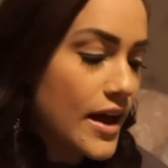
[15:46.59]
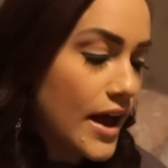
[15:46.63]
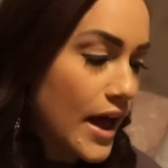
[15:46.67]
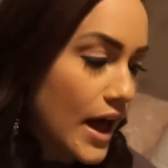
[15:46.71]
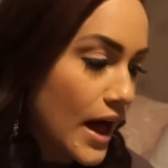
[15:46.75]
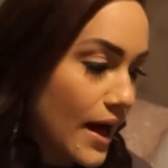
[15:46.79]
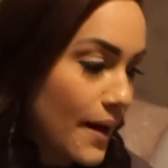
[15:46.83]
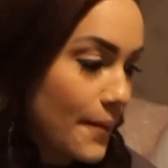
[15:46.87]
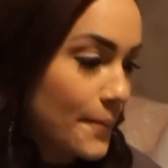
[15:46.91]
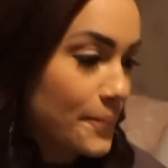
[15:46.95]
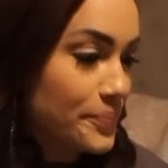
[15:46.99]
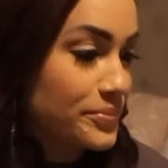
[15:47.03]

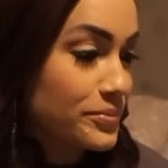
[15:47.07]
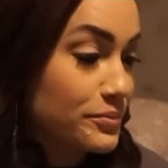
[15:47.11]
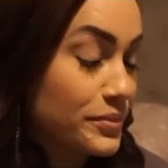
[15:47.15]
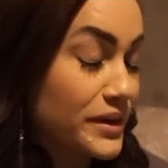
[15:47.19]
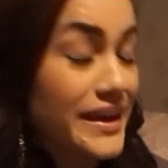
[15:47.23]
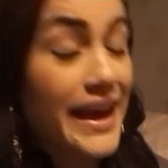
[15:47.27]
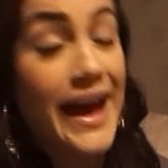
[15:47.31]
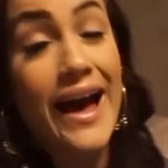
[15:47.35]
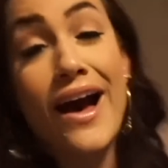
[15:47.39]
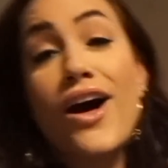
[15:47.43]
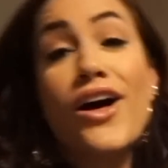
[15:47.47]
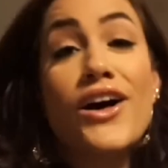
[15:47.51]

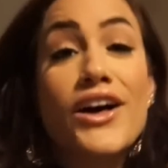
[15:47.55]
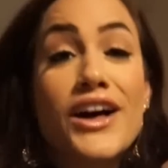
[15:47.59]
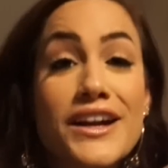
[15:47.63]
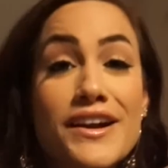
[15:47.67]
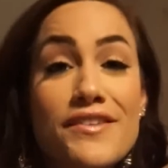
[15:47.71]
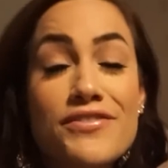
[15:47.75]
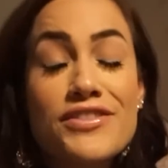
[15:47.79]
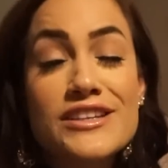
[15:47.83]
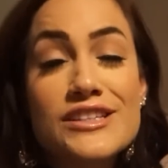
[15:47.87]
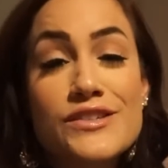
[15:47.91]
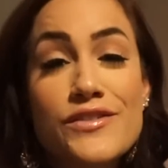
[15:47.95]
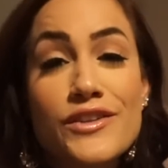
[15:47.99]
But yeah, I'll cut
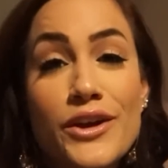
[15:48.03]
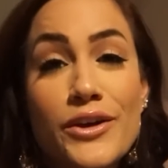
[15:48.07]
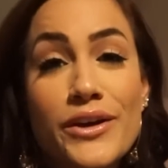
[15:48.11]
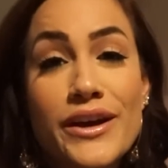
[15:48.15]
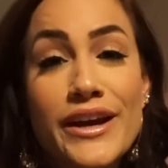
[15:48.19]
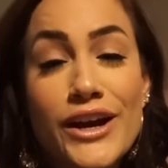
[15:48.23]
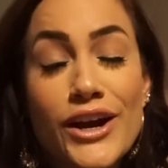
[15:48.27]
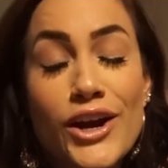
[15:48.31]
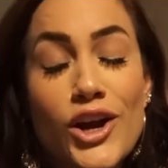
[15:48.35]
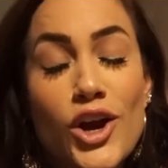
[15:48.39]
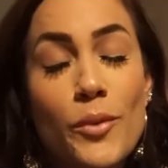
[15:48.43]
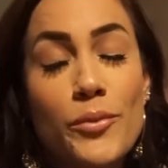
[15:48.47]
off this video
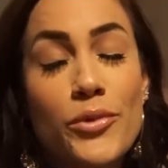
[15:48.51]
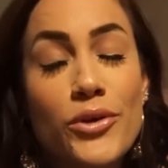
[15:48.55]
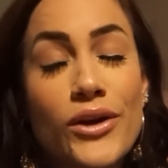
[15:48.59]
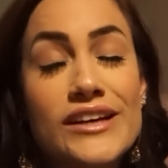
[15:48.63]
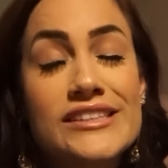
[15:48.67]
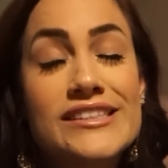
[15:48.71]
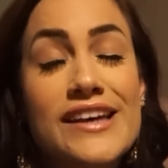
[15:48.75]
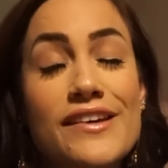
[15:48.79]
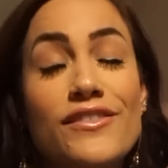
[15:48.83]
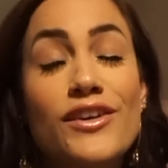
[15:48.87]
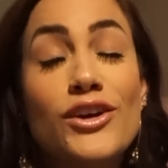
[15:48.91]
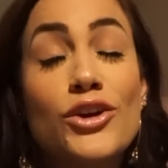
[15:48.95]
here. I hope you
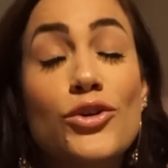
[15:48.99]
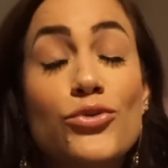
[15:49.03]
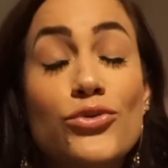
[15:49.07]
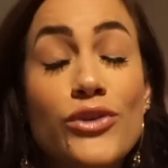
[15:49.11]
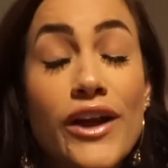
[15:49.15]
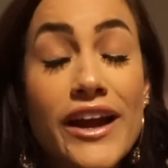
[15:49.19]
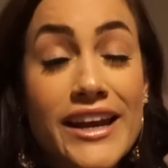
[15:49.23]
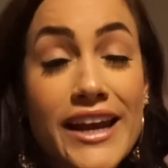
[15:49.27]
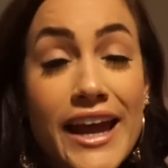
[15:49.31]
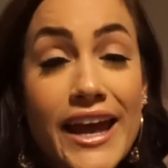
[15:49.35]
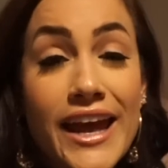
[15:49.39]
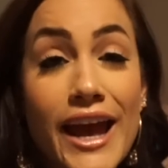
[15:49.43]
guys have a
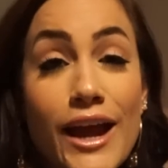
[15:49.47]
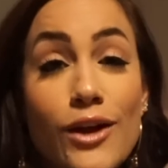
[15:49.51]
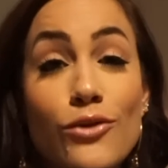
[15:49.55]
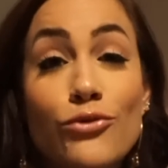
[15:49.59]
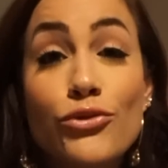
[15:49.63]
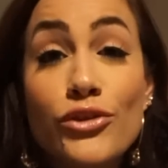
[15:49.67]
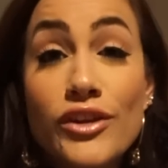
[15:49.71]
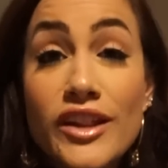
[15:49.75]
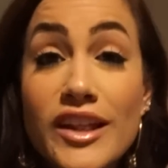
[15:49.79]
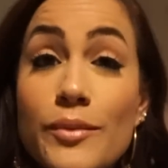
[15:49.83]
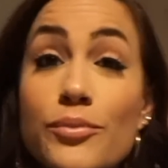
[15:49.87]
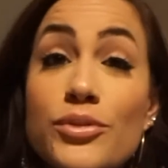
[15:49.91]
great night. I
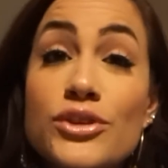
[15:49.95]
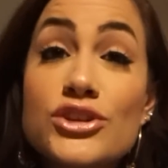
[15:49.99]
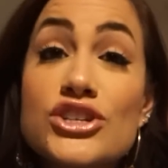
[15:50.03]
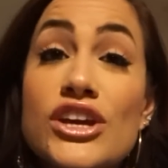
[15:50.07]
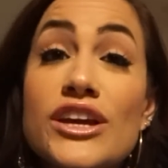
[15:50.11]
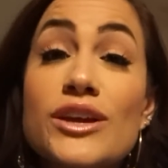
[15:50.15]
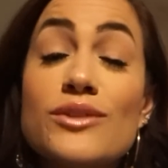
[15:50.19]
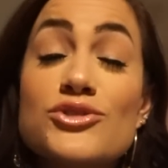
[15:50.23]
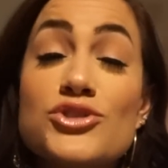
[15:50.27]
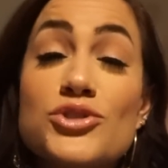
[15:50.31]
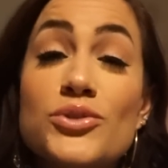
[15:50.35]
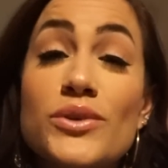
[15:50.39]
really
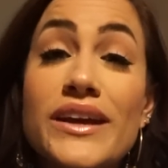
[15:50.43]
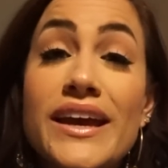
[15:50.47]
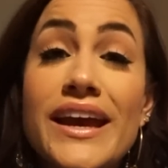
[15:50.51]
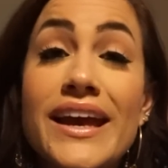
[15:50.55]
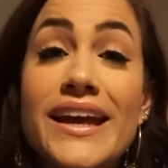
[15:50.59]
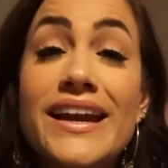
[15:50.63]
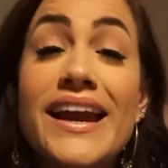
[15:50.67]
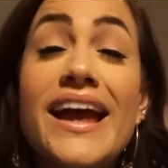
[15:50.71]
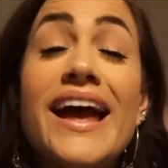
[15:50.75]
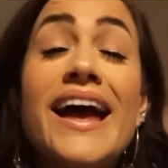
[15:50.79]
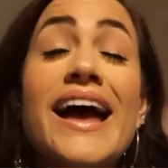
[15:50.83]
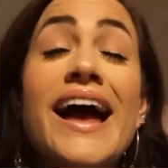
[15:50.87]
appreciate you tuning
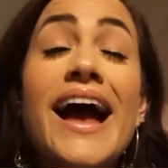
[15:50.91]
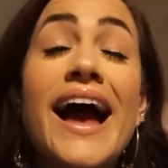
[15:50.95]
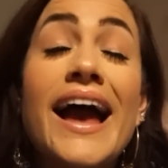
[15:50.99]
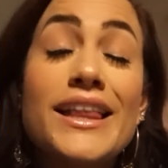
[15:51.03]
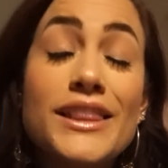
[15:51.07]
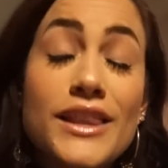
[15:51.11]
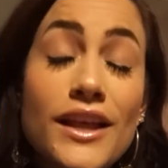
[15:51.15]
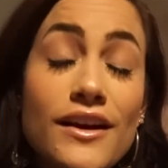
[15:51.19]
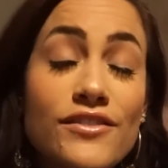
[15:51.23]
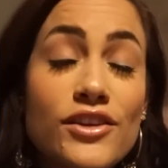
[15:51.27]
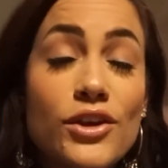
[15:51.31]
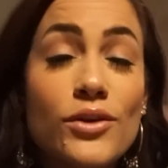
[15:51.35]
in. I
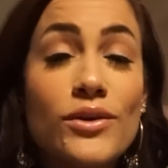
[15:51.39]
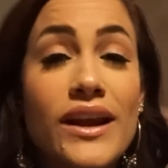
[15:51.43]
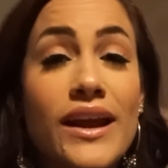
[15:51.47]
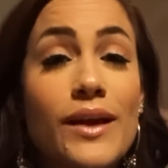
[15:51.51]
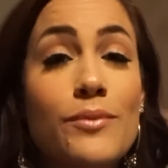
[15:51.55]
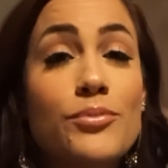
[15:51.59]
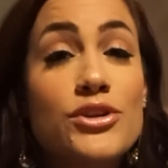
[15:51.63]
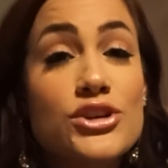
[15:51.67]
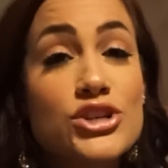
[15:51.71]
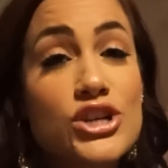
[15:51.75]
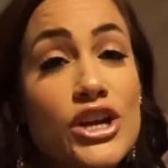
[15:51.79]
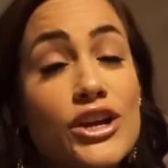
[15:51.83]
love you and I
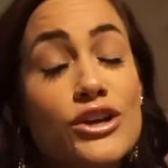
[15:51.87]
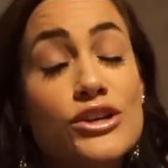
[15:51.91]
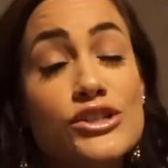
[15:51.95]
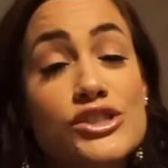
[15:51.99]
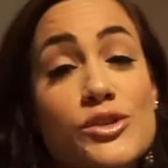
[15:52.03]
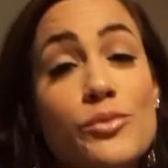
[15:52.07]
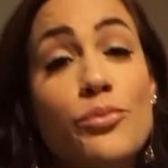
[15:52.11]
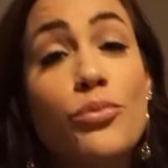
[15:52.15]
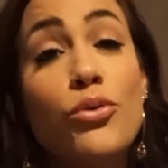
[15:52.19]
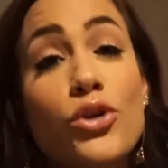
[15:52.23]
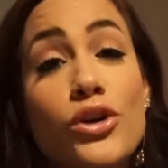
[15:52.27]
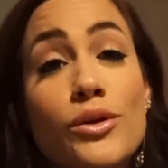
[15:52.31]
appreciate your
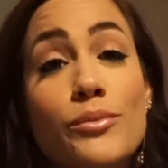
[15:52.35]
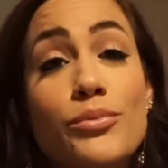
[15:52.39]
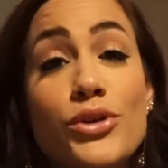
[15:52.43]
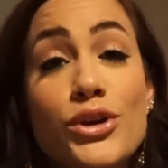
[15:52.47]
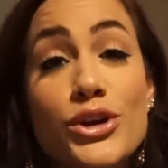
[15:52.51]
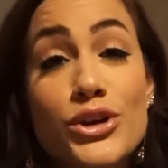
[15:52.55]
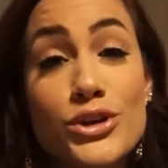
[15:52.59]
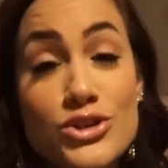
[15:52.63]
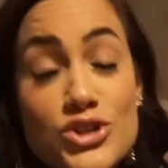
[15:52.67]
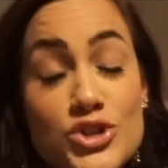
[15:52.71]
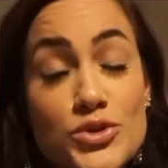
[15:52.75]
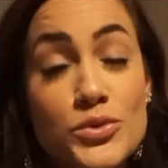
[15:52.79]
support per
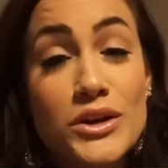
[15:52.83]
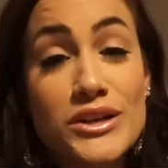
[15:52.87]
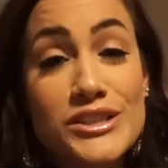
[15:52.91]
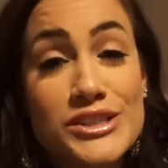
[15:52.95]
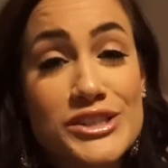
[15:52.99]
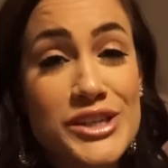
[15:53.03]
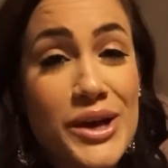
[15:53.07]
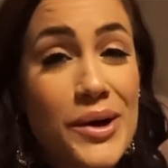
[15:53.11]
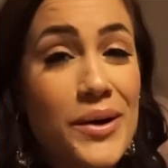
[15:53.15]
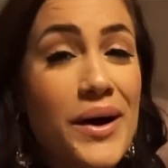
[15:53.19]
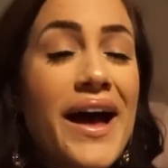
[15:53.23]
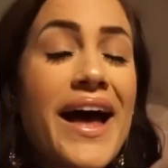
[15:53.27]
usual.
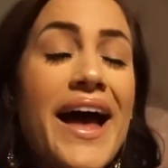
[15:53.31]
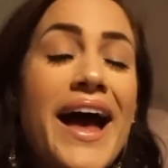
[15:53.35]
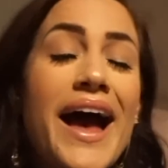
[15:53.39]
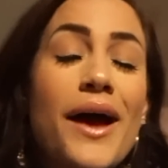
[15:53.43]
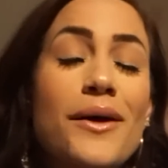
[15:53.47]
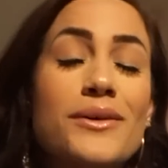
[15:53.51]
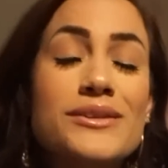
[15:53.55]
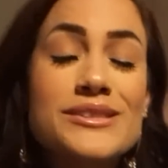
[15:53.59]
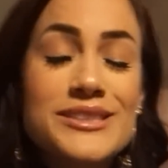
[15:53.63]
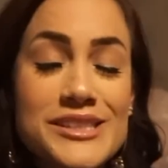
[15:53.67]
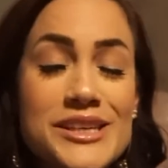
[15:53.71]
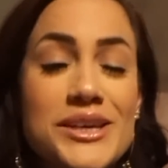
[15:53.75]
So
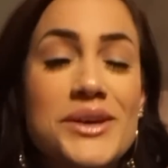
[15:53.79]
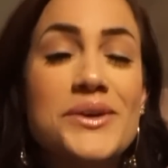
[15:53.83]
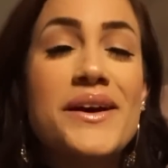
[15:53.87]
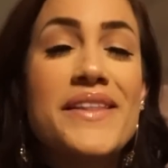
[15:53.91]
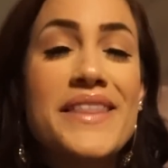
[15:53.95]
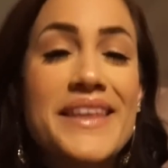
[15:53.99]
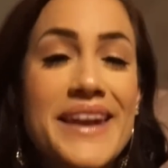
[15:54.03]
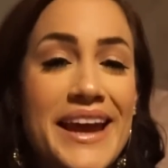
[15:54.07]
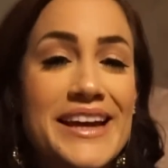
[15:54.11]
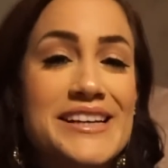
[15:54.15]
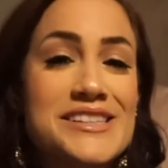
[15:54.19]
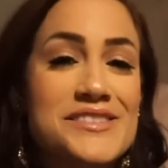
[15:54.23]
I will see you
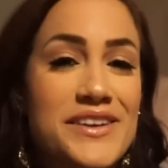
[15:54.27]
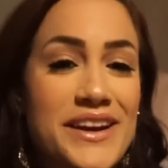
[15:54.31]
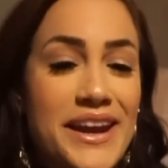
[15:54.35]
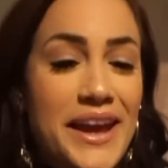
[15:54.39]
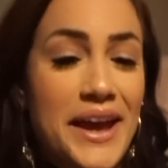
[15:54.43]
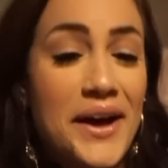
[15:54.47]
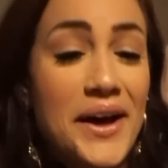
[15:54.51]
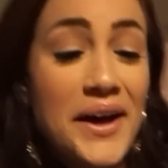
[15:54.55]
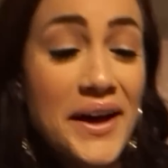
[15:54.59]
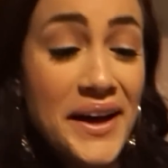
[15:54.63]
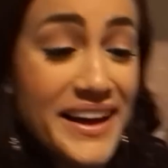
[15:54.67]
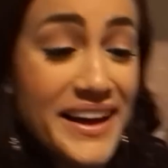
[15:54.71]
in the next video.